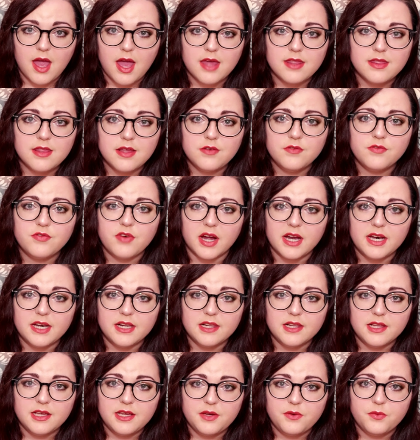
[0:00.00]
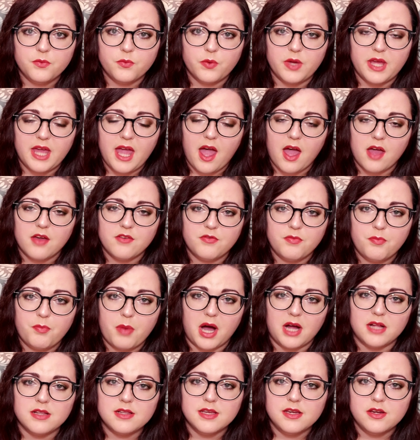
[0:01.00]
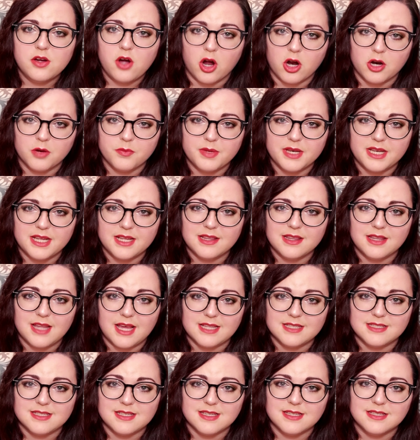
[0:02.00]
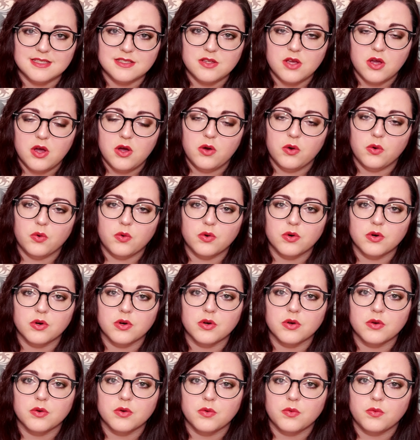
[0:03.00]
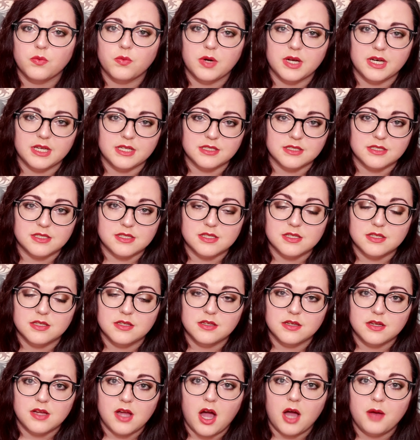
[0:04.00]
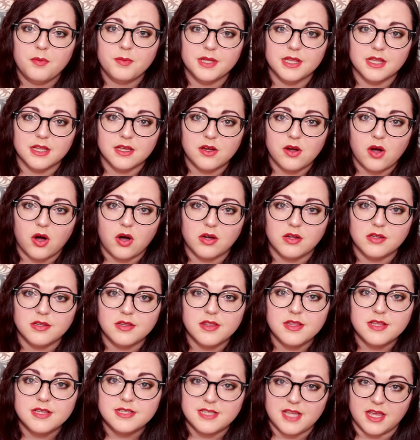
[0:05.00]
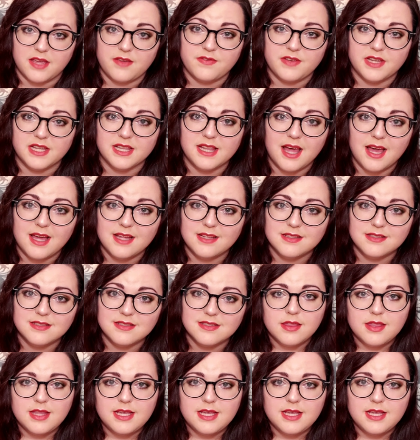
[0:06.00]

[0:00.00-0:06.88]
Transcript: And then finally, we have polycarbonate lenses, or what is commonly called the safety lens.